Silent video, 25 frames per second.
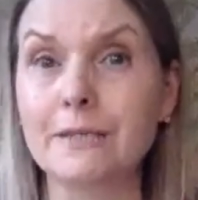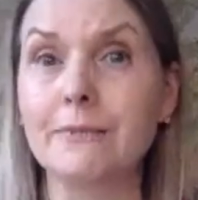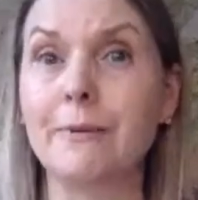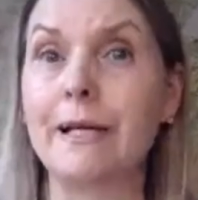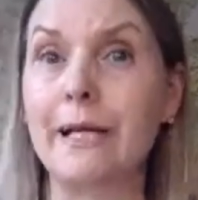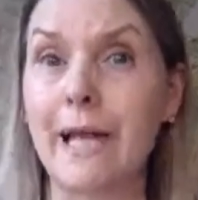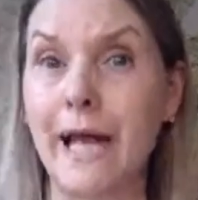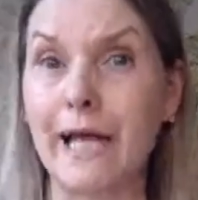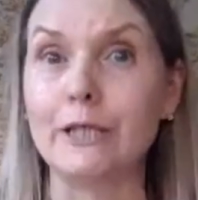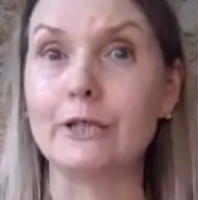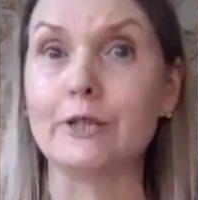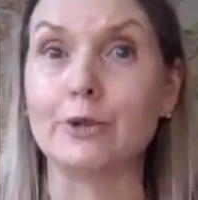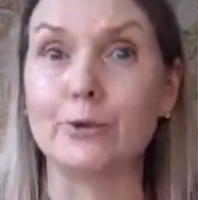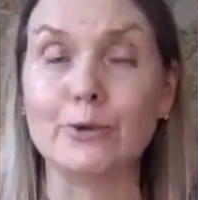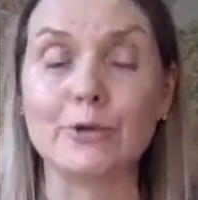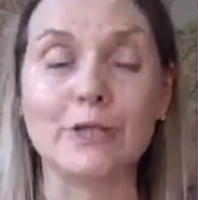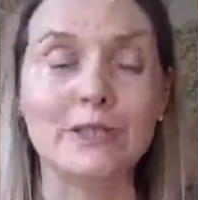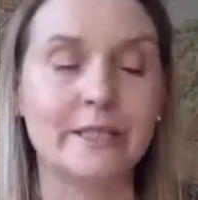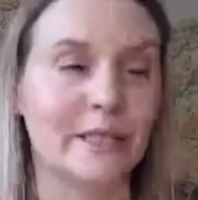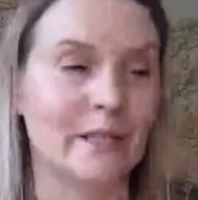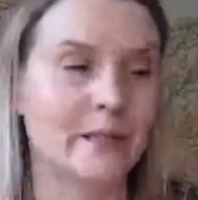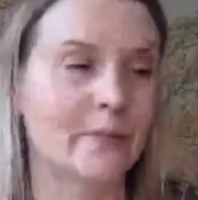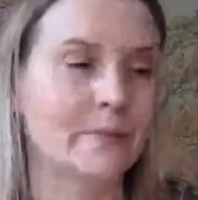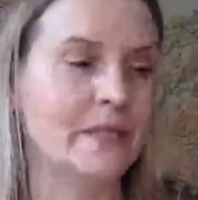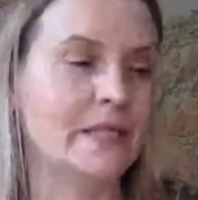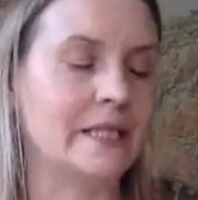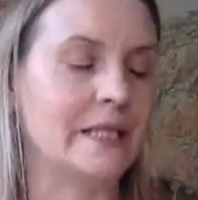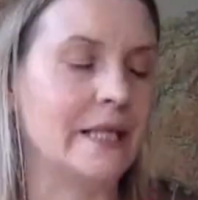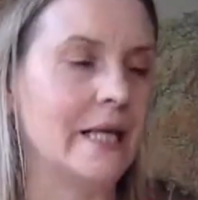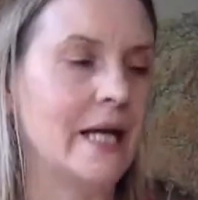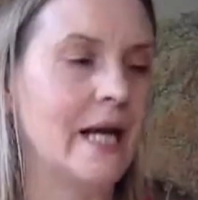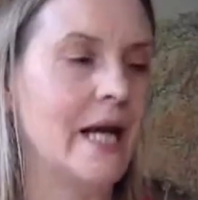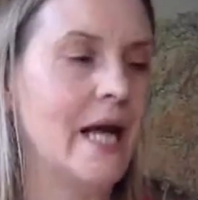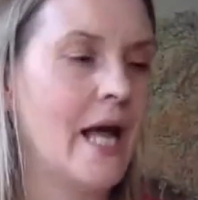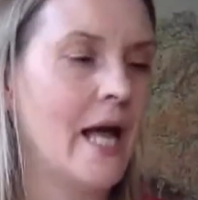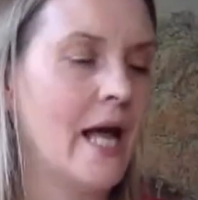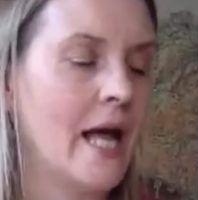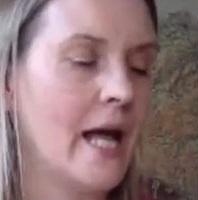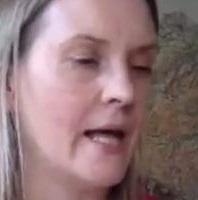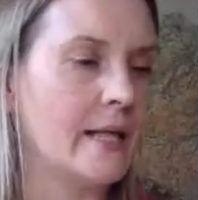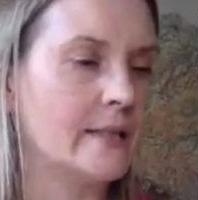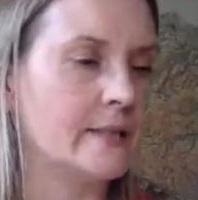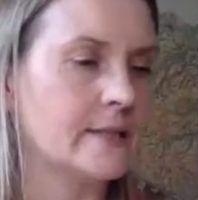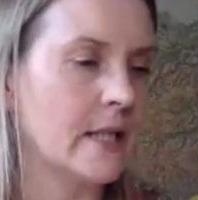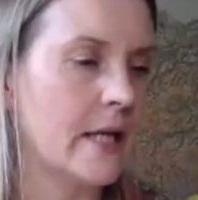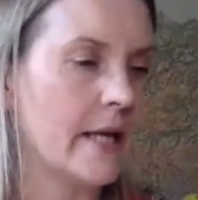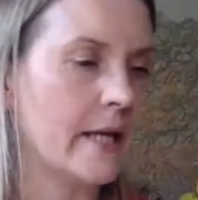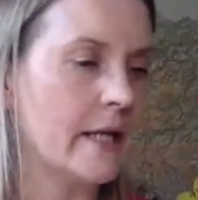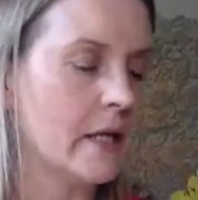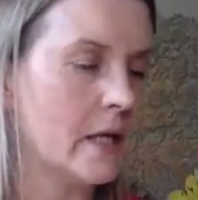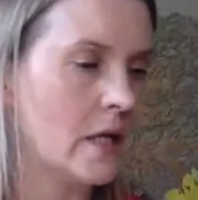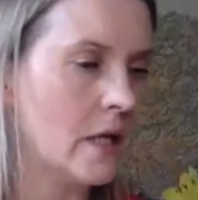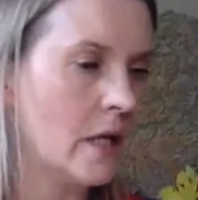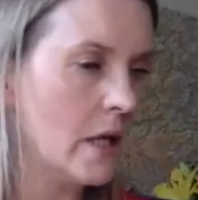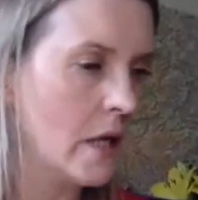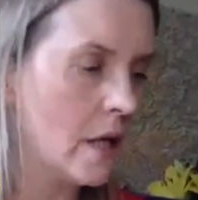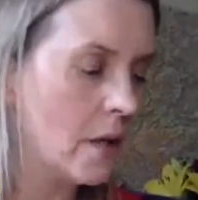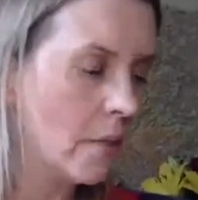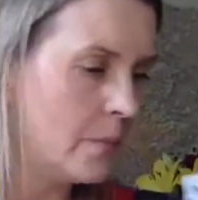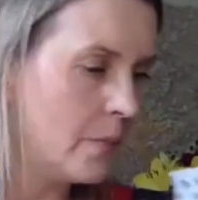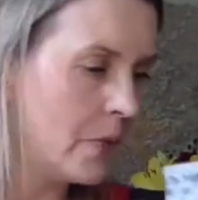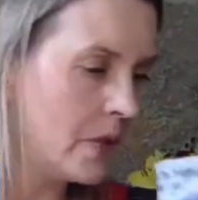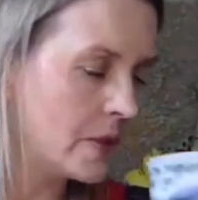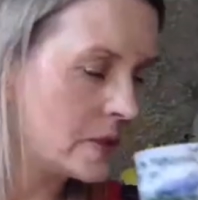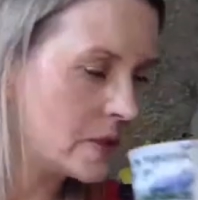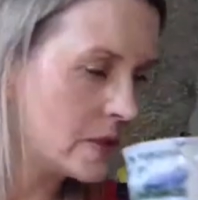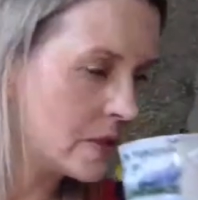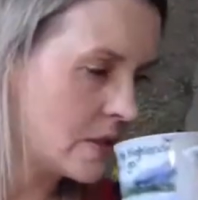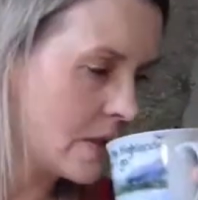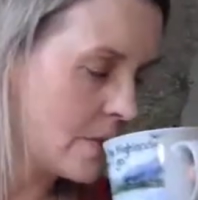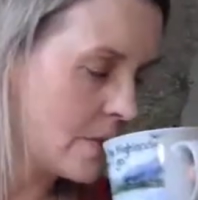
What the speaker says: what an I do ceremony is like. But